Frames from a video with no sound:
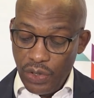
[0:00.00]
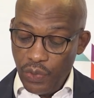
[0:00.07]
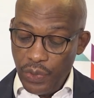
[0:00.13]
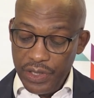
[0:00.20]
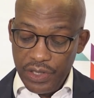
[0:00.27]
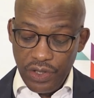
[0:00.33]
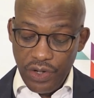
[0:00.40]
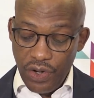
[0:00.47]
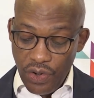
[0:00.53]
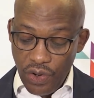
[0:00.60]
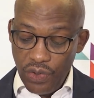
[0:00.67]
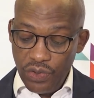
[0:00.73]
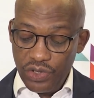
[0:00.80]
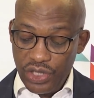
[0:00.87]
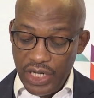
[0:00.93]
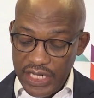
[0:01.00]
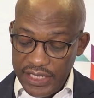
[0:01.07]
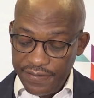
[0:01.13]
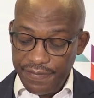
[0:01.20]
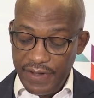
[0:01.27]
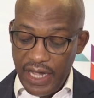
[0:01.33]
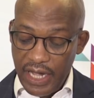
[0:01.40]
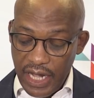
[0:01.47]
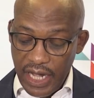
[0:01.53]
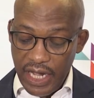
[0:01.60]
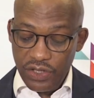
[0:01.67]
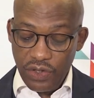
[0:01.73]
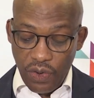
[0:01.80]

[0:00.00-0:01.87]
with no transfer at